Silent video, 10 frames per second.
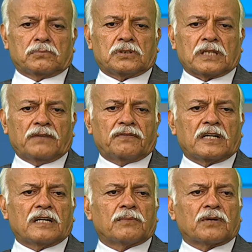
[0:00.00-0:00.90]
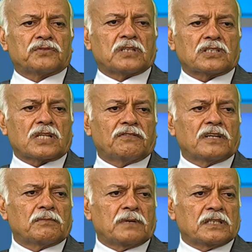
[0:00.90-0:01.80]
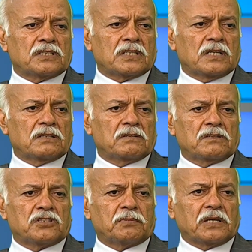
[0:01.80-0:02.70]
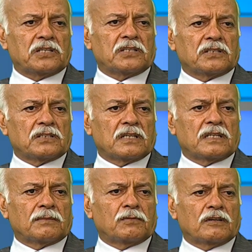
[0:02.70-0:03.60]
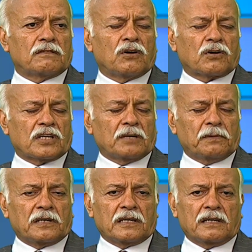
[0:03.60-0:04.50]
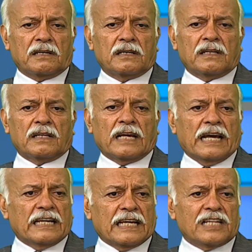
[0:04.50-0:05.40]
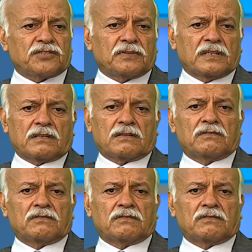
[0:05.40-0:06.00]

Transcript: significant number of Sikhs living in Pakistan, especially in NW or KPK and elsewhere.